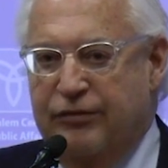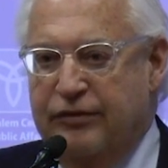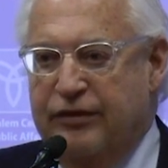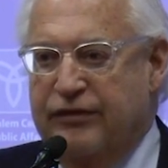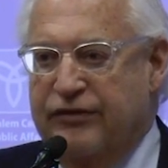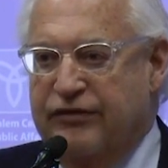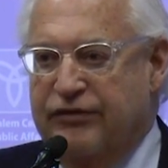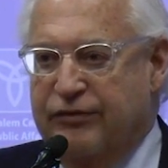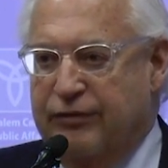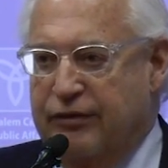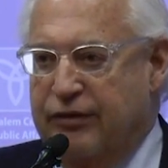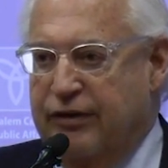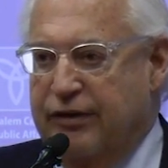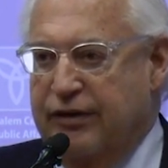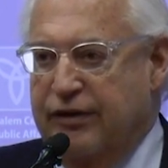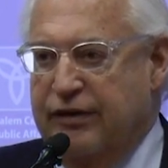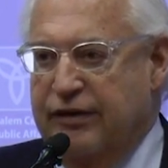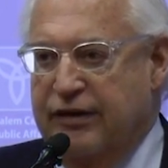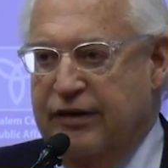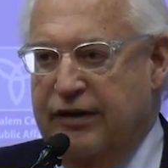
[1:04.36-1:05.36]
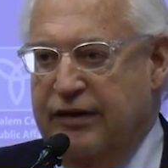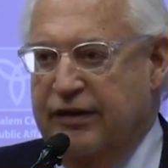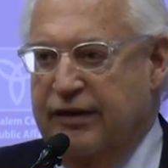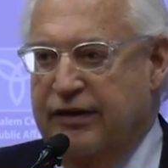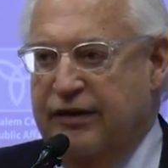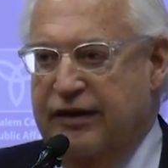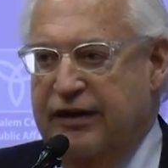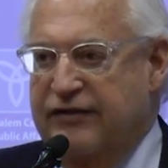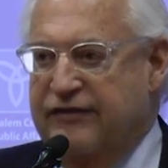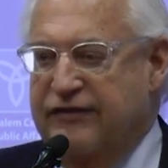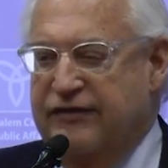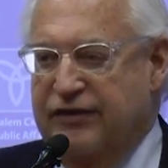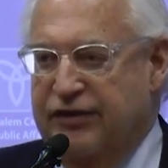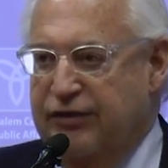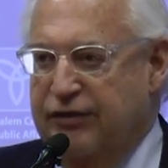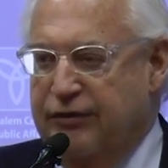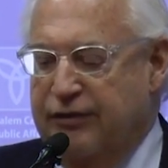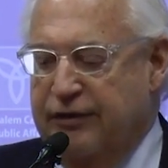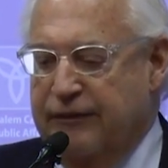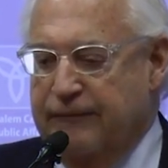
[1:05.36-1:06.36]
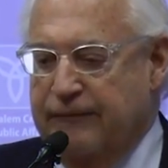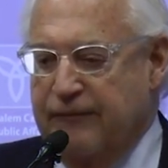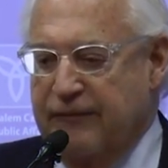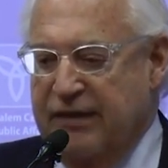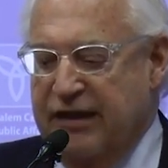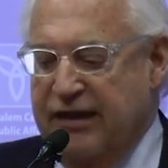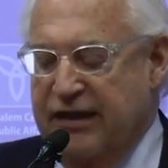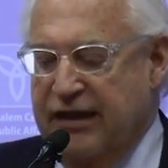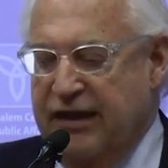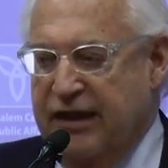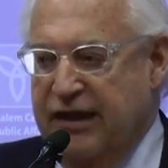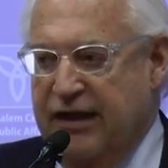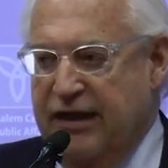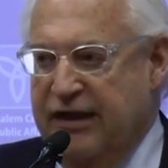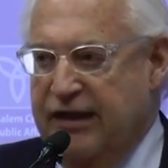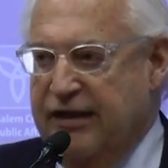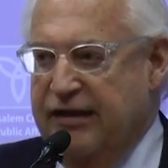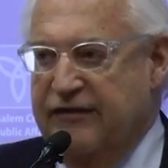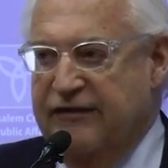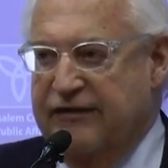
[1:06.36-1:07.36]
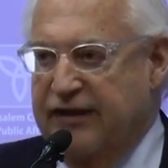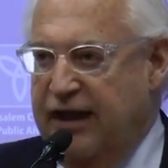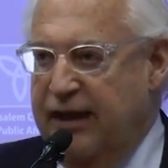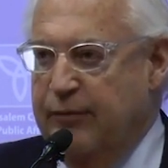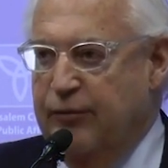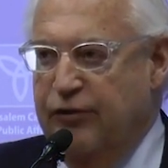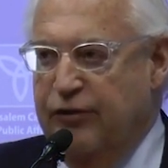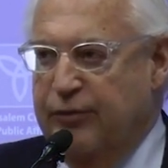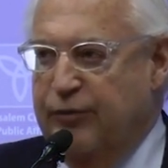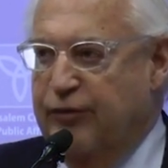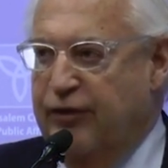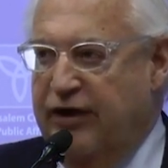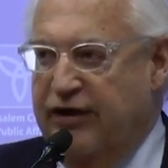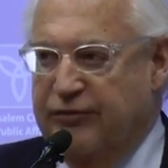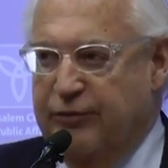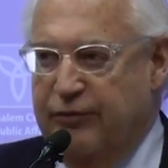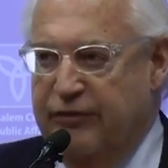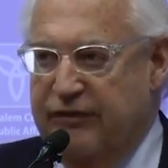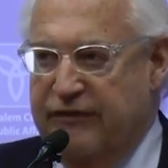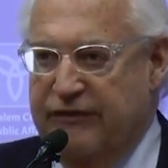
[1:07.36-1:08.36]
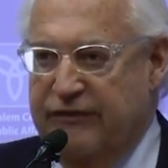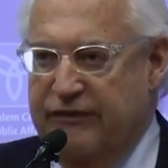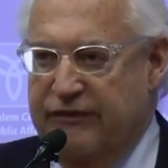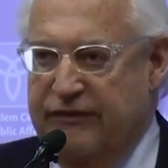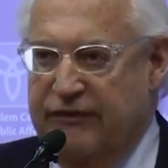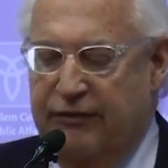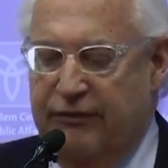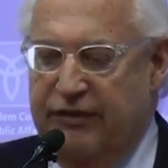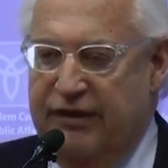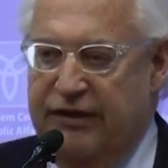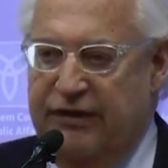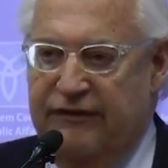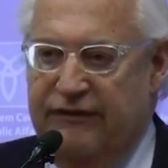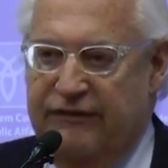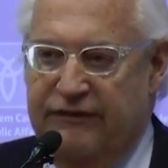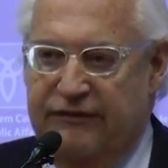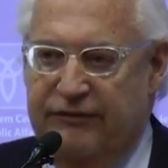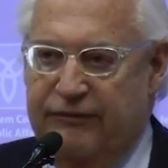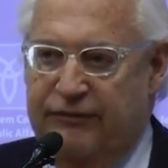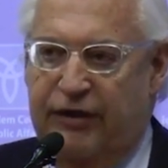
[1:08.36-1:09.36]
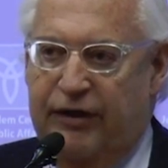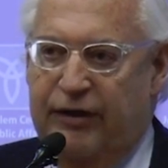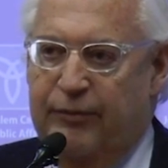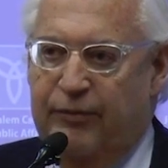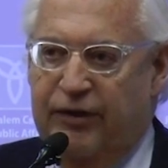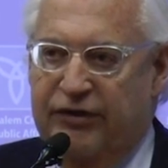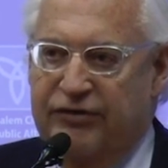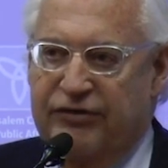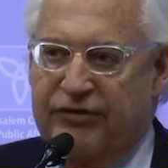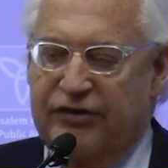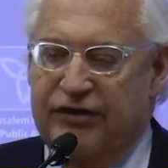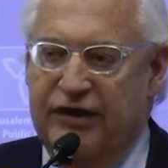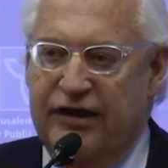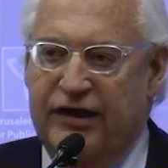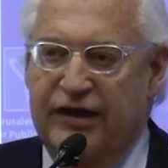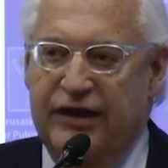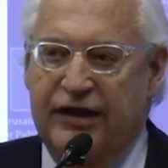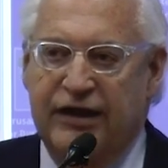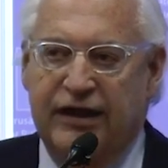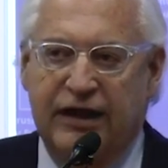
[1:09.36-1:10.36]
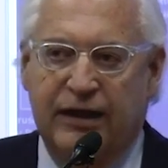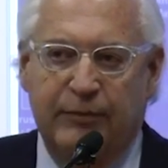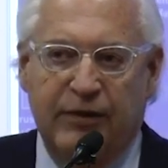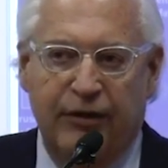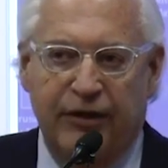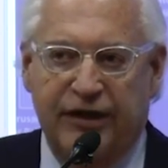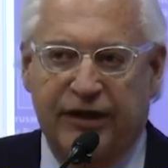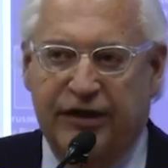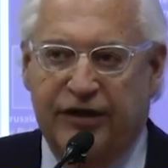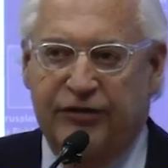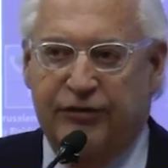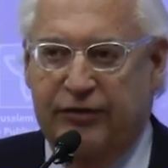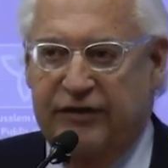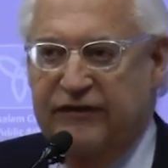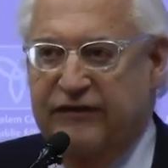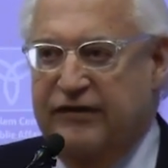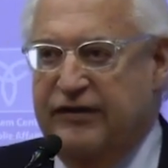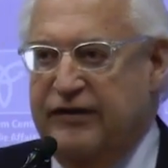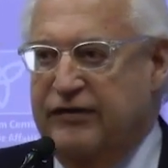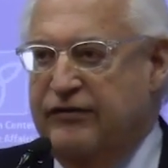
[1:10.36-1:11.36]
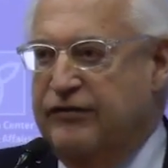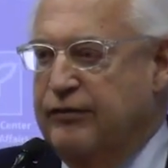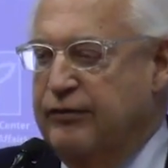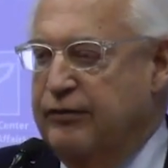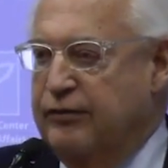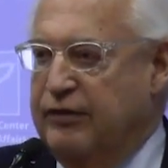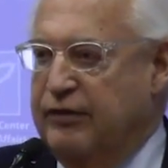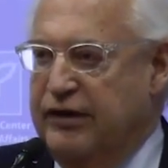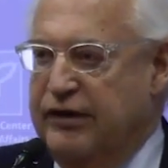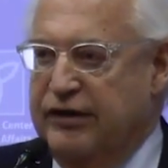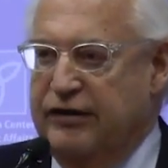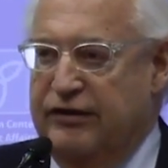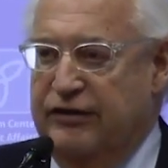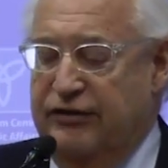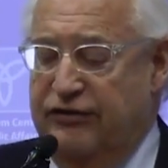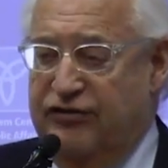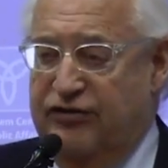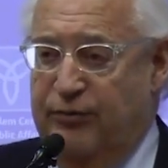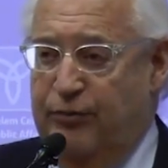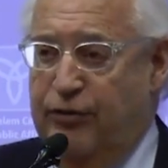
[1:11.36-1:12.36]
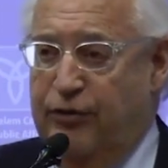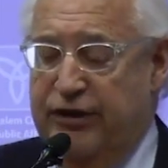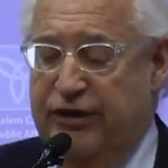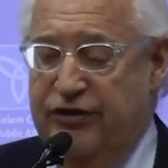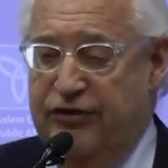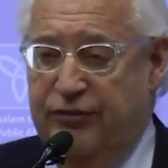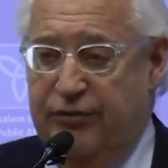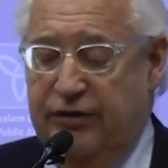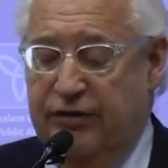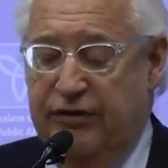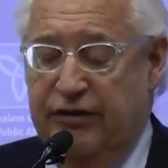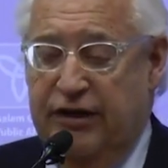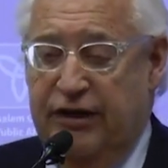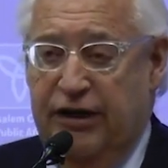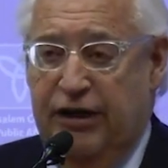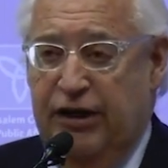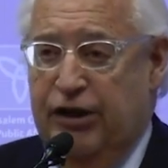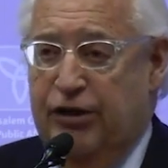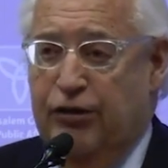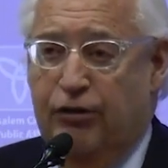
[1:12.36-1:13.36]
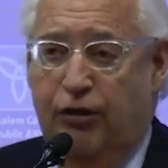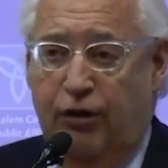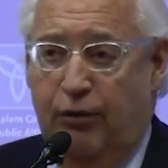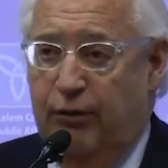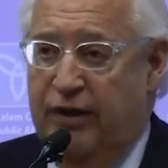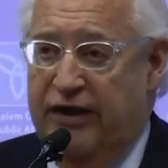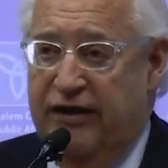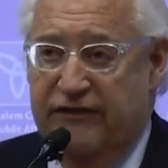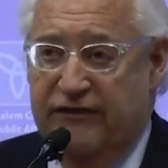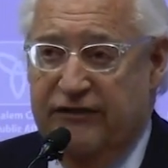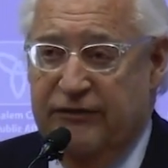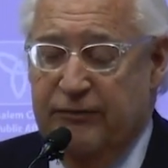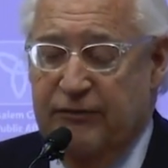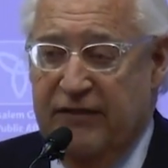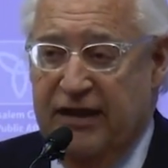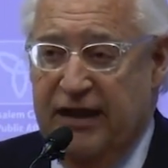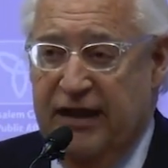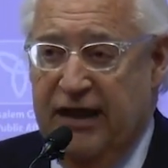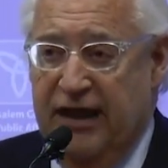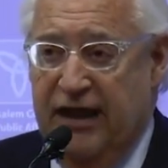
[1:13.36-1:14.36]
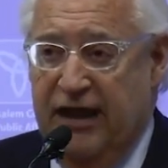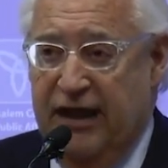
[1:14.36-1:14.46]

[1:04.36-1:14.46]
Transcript: when Israel is strong and secure and stable and prosperous. So it is very much an American interest to support Israel in all ways.